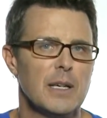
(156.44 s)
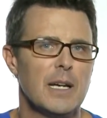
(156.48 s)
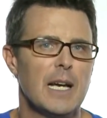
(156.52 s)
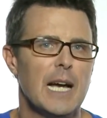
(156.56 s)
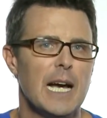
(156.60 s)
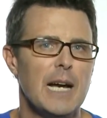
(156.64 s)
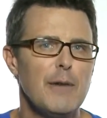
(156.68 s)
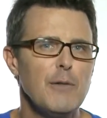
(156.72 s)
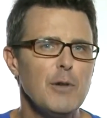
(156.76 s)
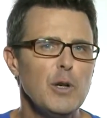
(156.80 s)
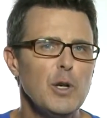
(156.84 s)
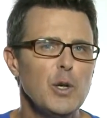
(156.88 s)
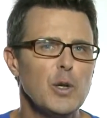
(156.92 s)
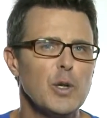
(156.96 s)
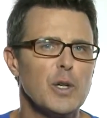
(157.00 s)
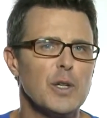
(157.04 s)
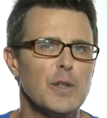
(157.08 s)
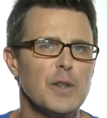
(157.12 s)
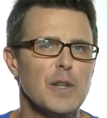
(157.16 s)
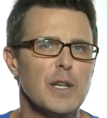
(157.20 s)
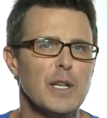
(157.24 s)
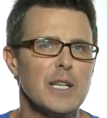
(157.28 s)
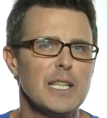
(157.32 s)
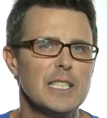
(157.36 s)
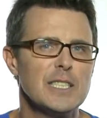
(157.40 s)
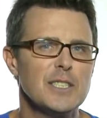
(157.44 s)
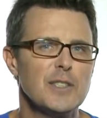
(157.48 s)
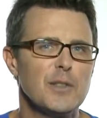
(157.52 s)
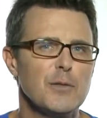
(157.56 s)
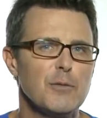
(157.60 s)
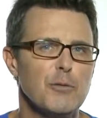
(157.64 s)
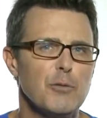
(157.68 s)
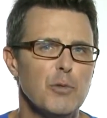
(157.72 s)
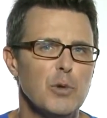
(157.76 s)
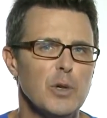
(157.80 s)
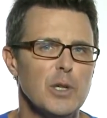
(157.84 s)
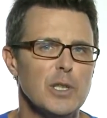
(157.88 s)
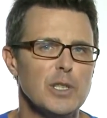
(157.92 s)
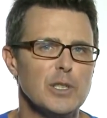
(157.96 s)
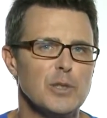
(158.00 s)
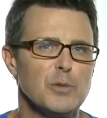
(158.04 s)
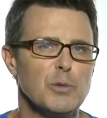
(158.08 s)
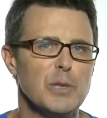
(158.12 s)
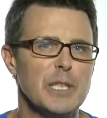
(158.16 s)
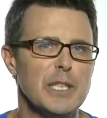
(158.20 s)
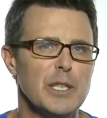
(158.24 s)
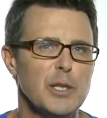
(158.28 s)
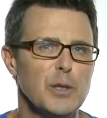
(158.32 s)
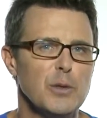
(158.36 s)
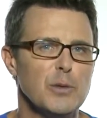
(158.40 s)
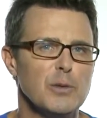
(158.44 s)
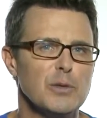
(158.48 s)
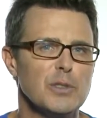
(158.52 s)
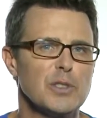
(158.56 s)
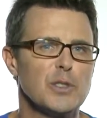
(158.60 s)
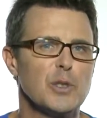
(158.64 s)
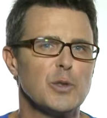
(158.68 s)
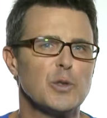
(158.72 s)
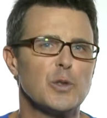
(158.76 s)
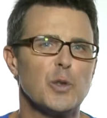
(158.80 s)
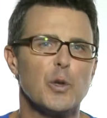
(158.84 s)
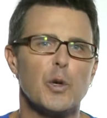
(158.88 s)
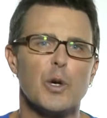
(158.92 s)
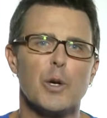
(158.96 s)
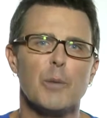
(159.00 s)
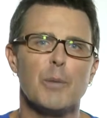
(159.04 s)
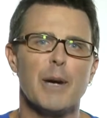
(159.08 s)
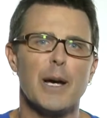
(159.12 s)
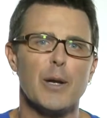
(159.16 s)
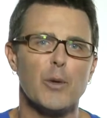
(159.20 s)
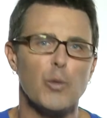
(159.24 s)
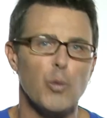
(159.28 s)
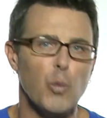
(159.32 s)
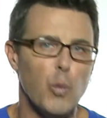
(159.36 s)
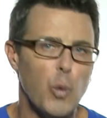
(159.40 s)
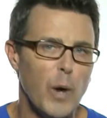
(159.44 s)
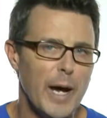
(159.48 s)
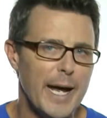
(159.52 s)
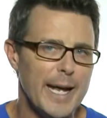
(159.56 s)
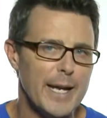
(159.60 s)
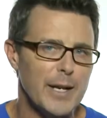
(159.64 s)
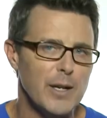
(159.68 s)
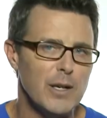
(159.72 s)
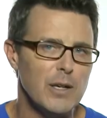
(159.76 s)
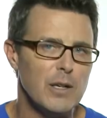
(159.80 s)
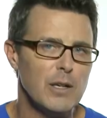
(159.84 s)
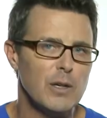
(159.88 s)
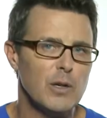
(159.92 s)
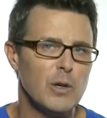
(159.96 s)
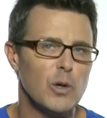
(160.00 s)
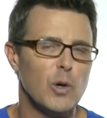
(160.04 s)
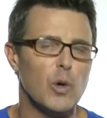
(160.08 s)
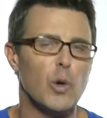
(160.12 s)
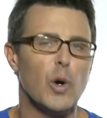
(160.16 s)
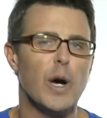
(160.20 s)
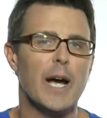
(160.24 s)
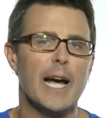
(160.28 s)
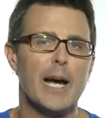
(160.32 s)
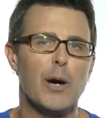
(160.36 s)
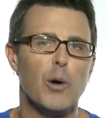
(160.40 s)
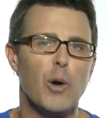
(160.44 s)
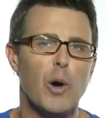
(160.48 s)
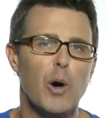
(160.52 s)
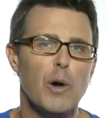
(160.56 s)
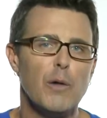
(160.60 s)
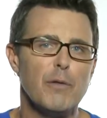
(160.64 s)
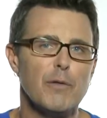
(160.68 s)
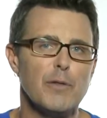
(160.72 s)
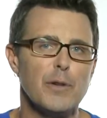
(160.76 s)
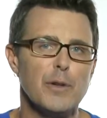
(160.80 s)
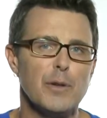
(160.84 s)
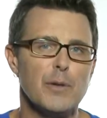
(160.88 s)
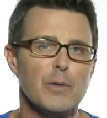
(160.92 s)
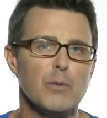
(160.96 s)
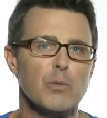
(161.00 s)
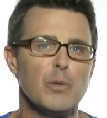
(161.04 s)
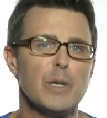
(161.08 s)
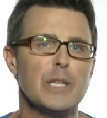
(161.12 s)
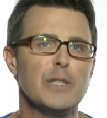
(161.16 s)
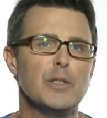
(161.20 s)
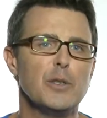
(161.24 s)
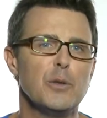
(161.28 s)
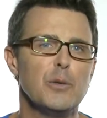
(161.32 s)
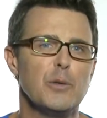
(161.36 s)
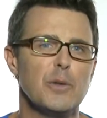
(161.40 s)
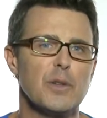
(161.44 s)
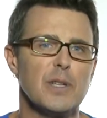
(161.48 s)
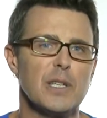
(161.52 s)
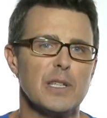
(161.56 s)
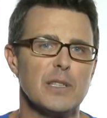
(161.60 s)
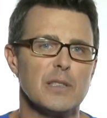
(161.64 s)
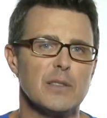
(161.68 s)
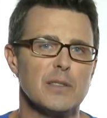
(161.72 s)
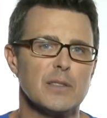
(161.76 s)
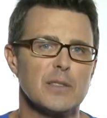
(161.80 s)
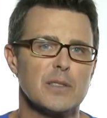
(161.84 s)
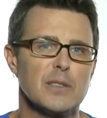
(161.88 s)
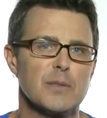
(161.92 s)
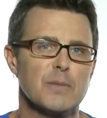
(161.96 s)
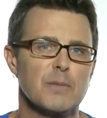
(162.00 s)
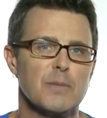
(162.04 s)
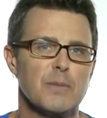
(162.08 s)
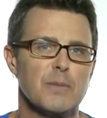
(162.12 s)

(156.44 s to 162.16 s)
Have a look at the list of words we use to talk about when or how often we do things.